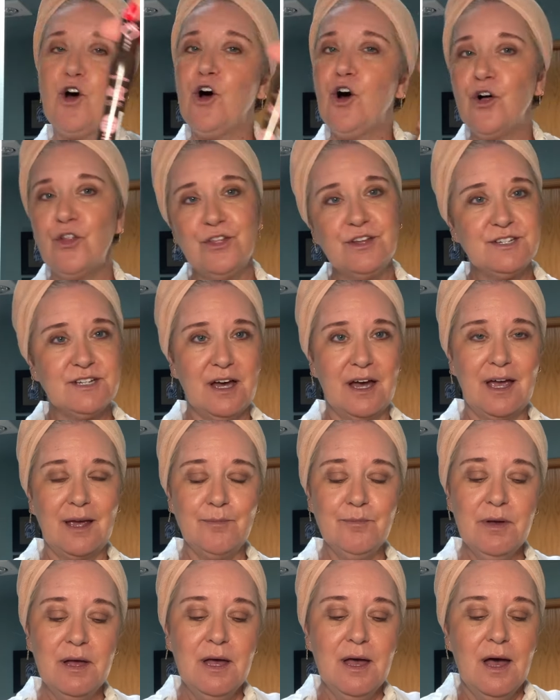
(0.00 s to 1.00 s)
all the
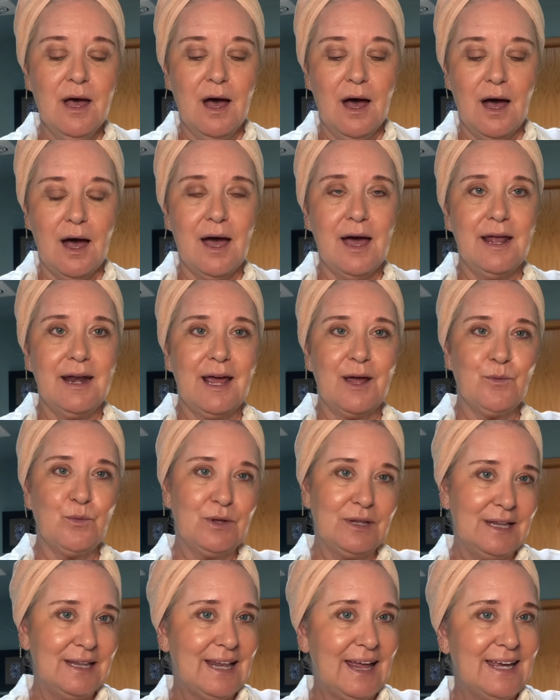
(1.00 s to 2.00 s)
time, and I
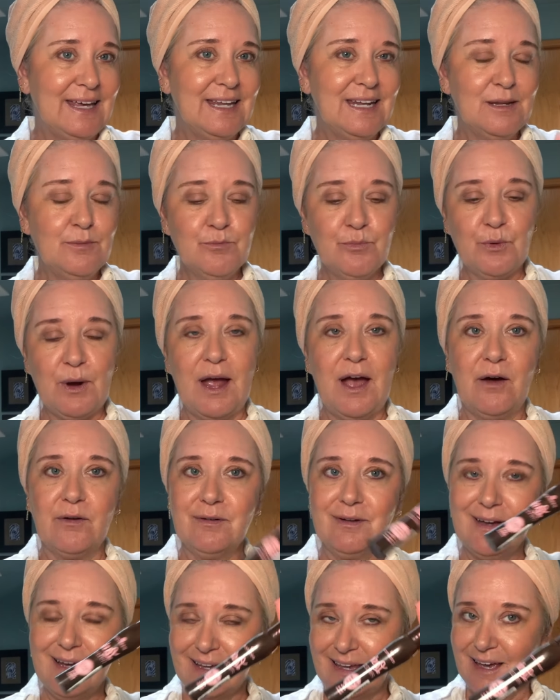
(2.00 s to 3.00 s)
really like it in
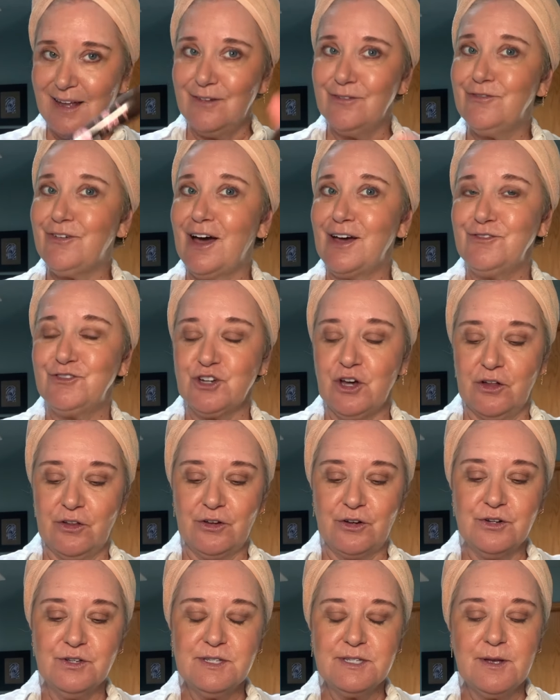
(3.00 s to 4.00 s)
brown. Again,
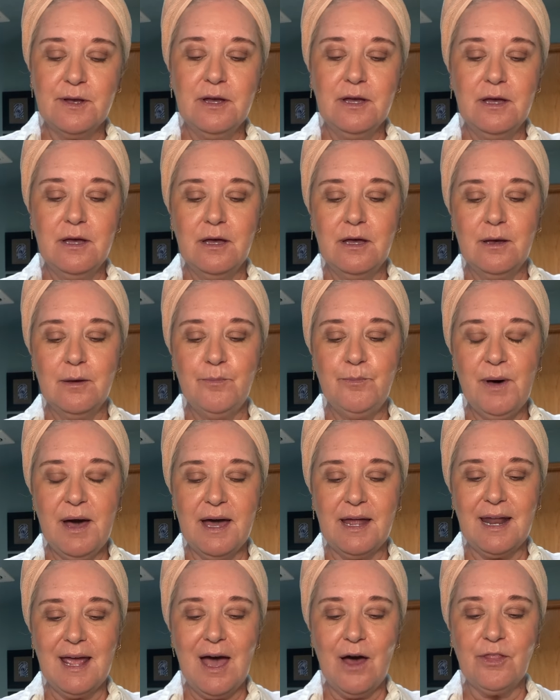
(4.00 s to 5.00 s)
$5. But
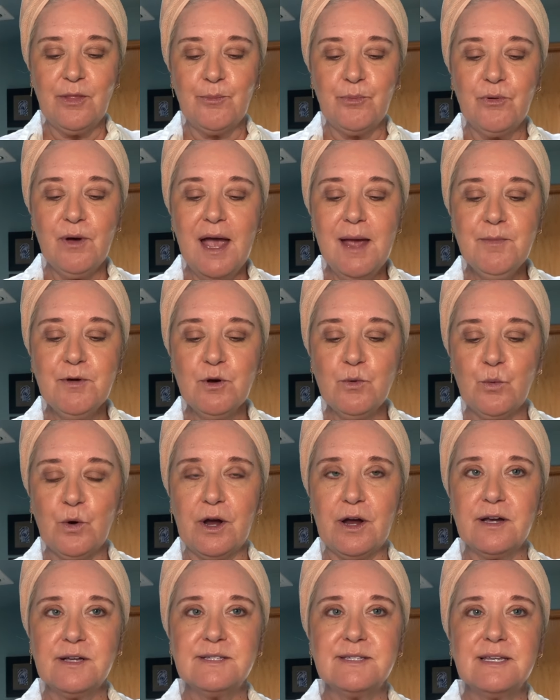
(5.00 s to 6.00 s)
how the primer
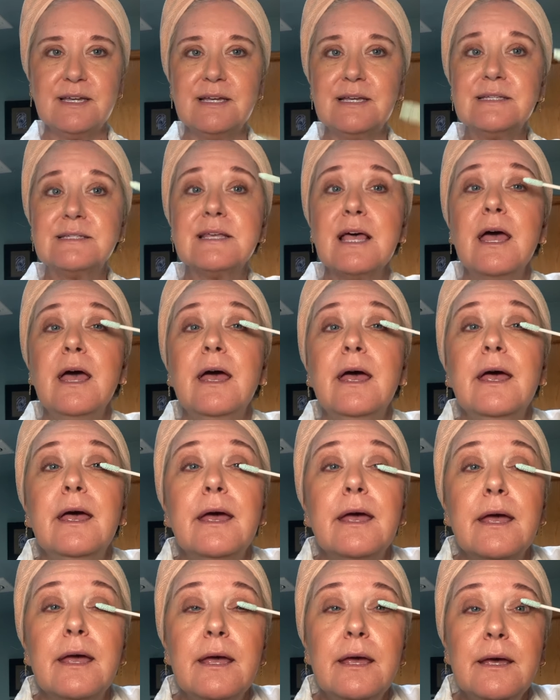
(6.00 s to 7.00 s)
works is
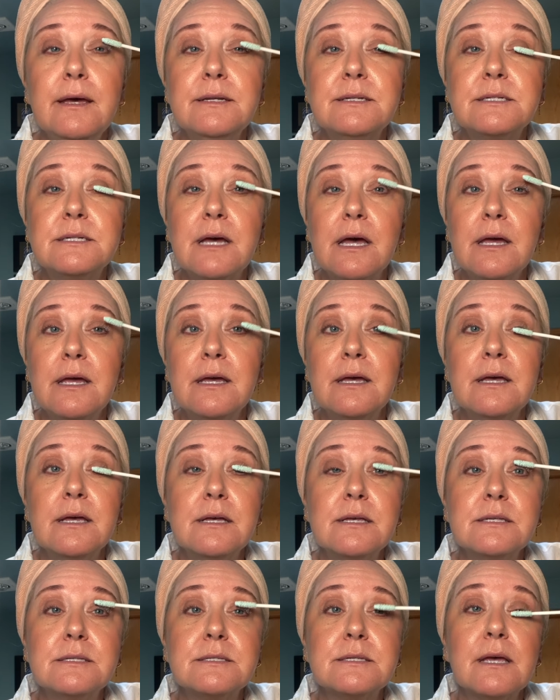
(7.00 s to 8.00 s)

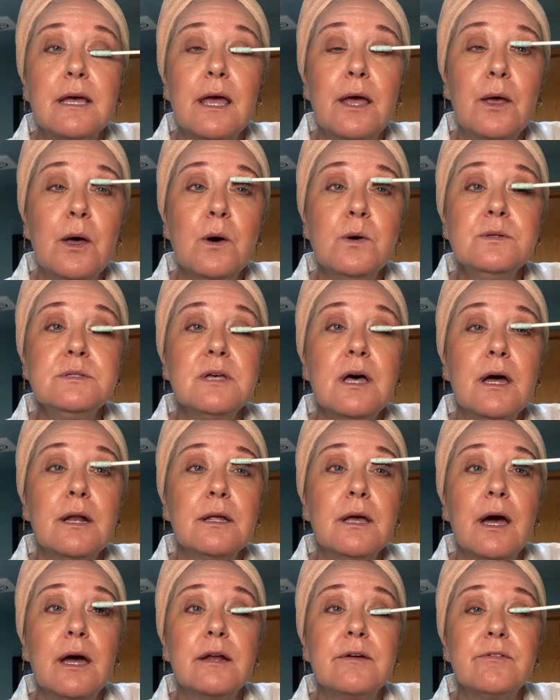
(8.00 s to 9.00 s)
it goes on
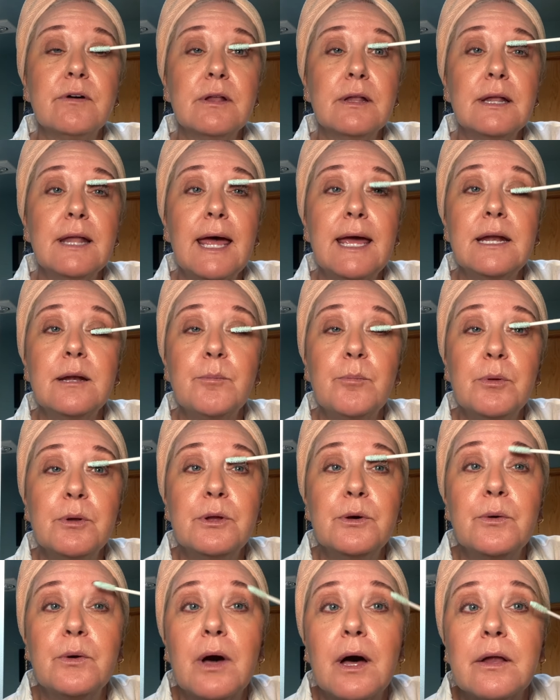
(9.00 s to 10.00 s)
kind of a light
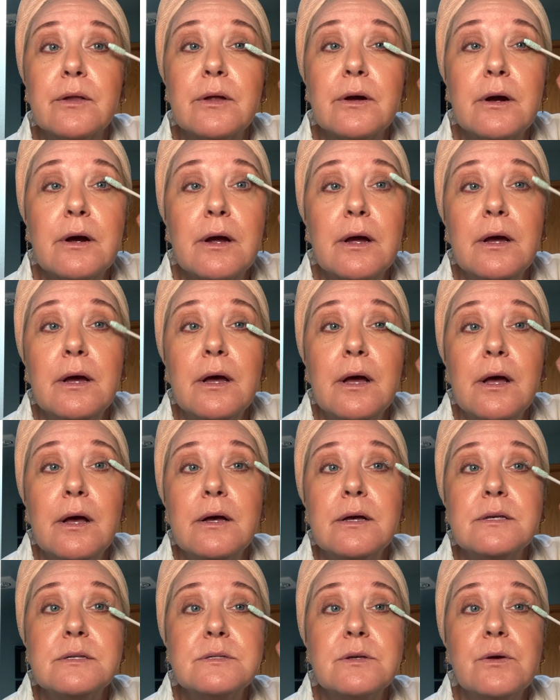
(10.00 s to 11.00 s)
blue color.
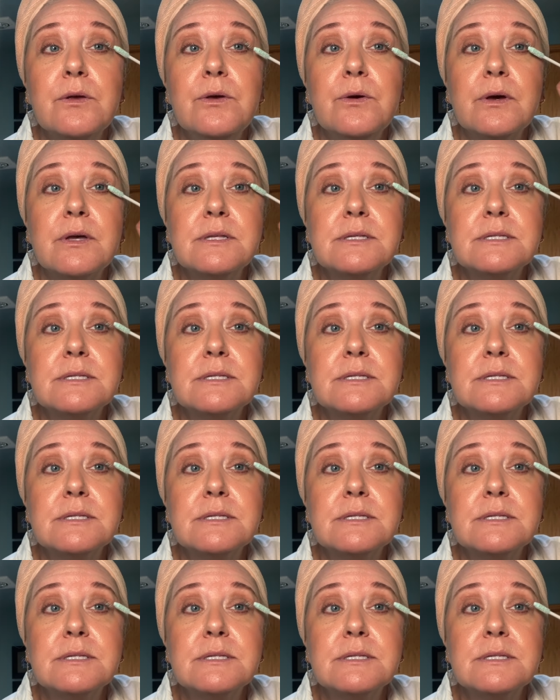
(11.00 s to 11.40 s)
So you can